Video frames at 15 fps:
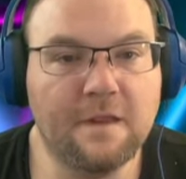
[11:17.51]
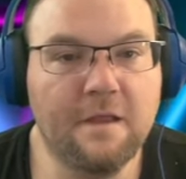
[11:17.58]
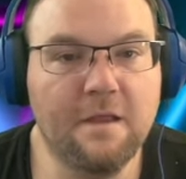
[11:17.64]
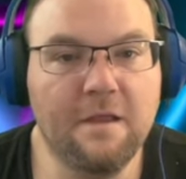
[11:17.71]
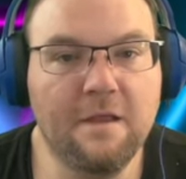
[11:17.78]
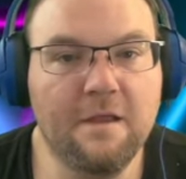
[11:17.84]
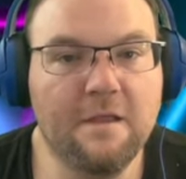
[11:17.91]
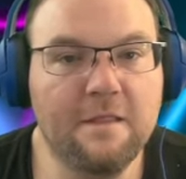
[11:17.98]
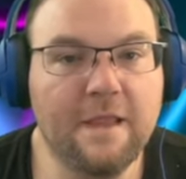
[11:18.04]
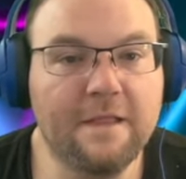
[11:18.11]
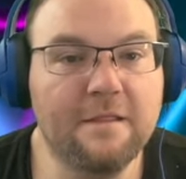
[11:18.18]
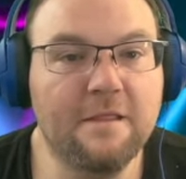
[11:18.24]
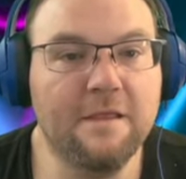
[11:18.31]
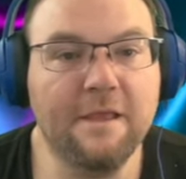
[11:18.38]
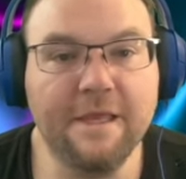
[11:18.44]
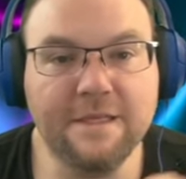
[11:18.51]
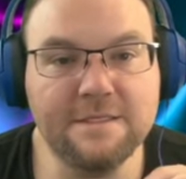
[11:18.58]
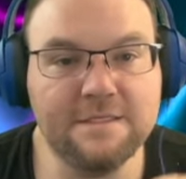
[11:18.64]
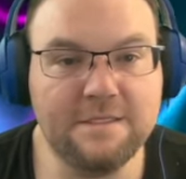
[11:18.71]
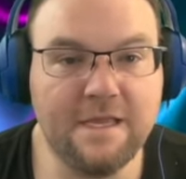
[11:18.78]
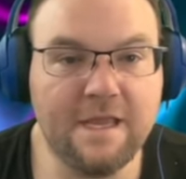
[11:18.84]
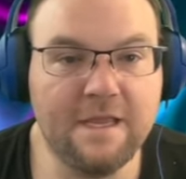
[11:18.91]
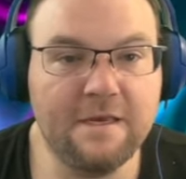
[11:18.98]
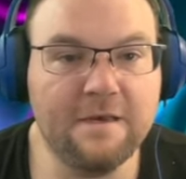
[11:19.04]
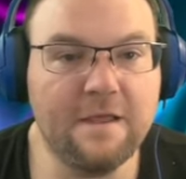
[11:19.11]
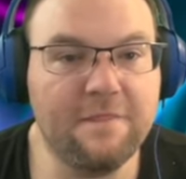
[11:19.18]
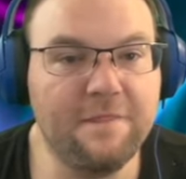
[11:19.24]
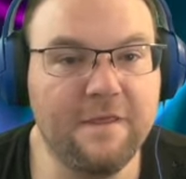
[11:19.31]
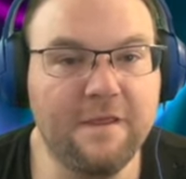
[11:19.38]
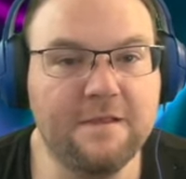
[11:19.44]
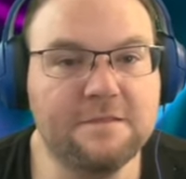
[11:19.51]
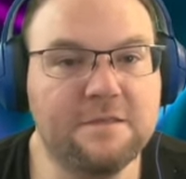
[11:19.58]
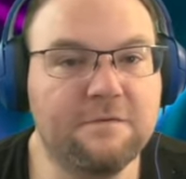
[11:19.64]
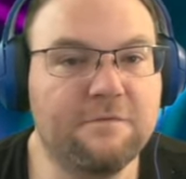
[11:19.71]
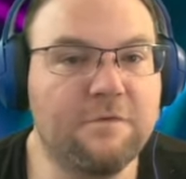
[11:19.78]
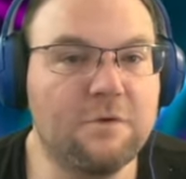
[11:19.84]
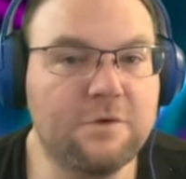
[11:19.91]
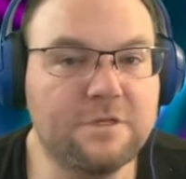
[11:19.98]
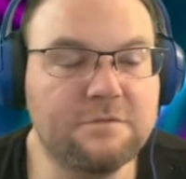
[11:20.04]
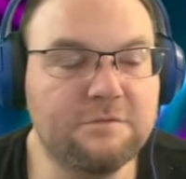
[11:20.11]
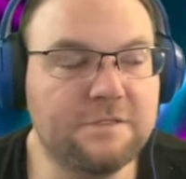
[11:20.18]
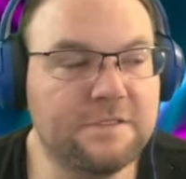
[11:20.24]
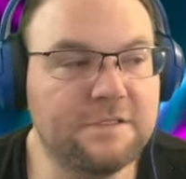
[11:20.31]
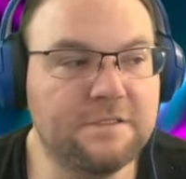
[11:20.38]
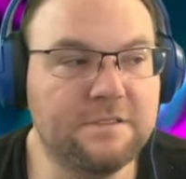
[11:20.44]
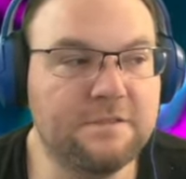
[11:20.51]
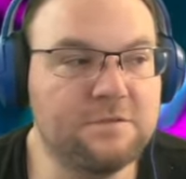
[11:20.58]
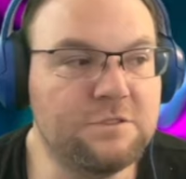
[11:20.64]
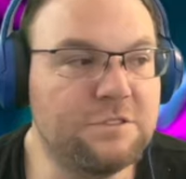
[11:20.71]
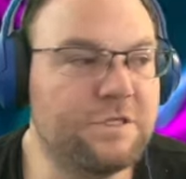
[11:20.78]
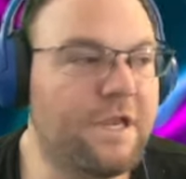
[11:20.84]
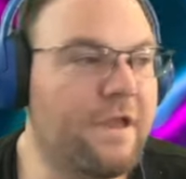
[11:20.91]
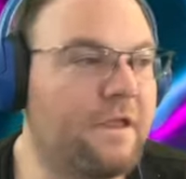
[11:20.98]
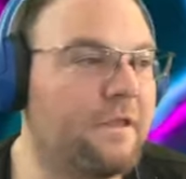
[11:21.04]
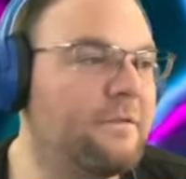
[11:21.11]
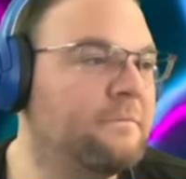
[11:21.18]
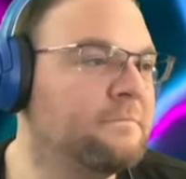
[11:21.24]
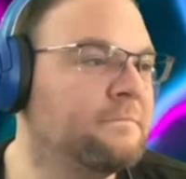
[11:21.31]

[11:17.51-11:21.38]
like the extend, I think is a focus resistance check.